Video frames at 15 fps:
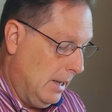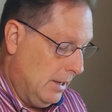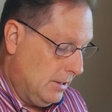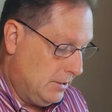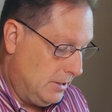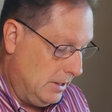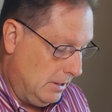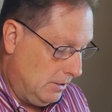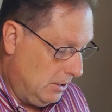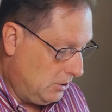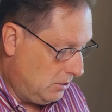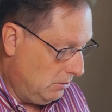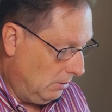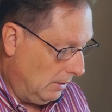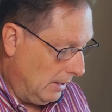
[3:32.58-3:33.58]
See
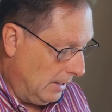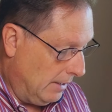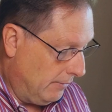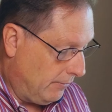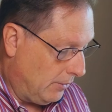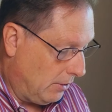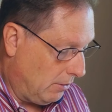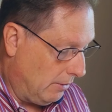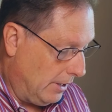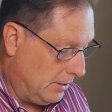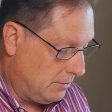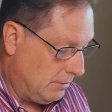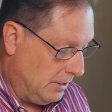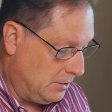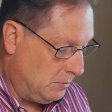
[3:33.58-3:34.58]
additional line for correct
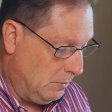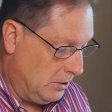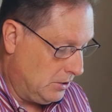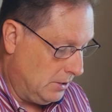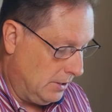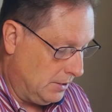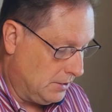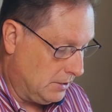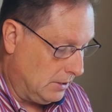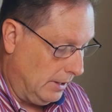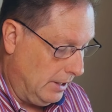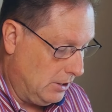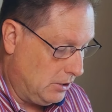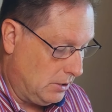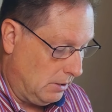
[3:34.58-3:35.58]
transmission
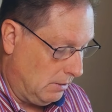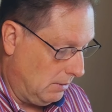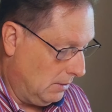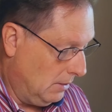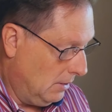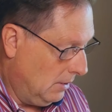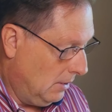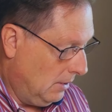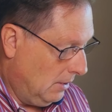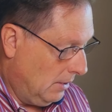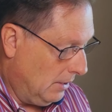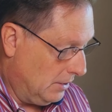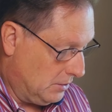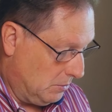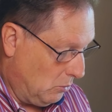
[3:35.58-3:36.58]
installation.
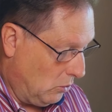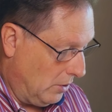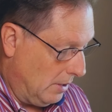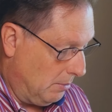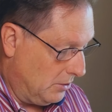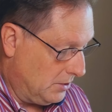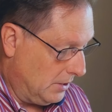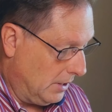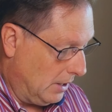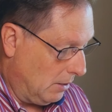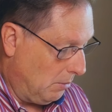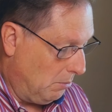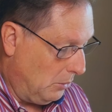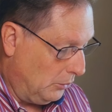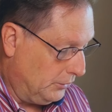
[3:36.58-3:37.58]
Then some more numbers in
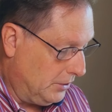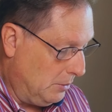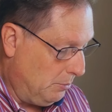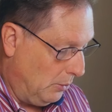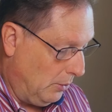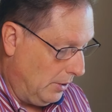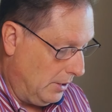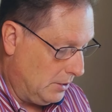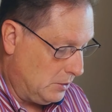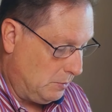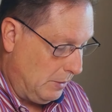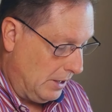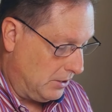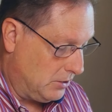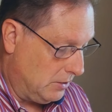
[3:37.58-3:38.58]
here. Multi-point
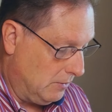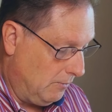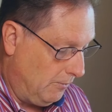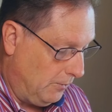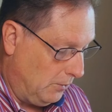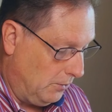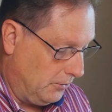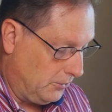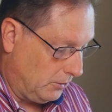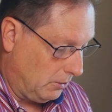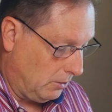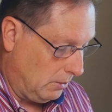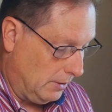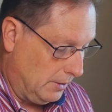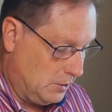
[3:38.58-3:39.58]
inspection, full
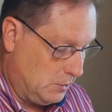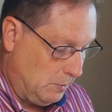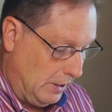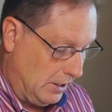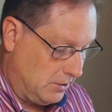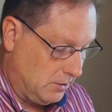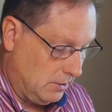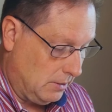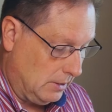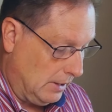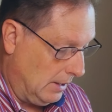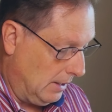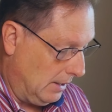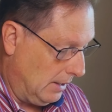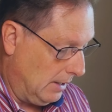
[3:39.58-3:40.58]
circle inspection,
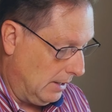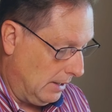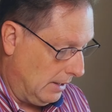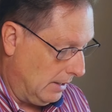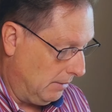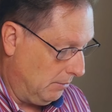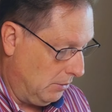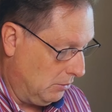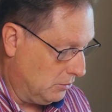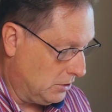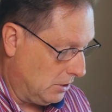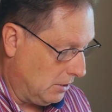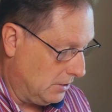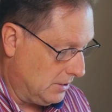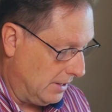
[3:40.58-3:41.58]
no
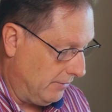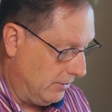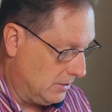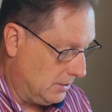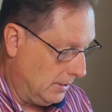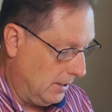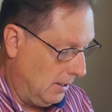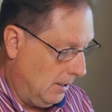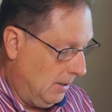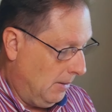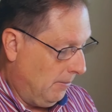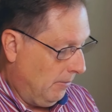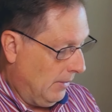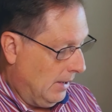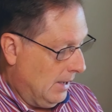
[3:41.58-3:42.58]
charge, obviously.
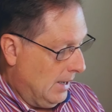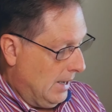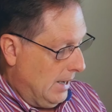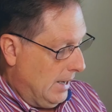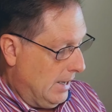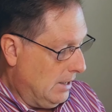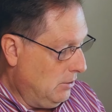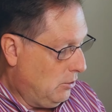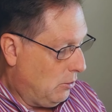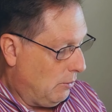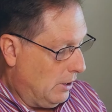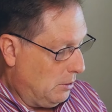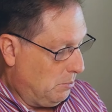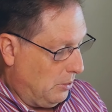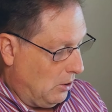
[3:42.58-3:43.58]

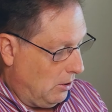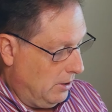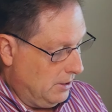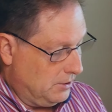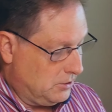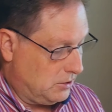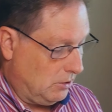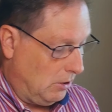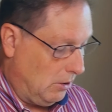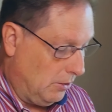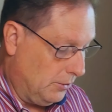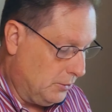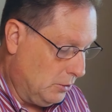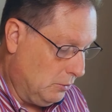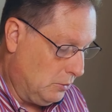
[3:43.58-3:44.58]
Incorrect part
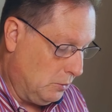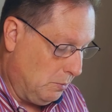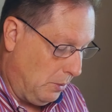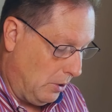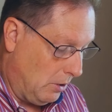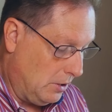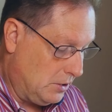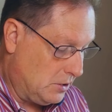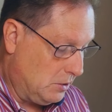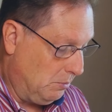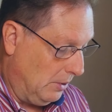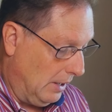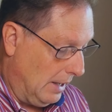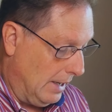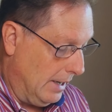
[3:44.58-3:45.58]
installed due to part
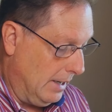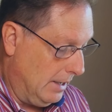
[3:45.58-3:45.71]
supply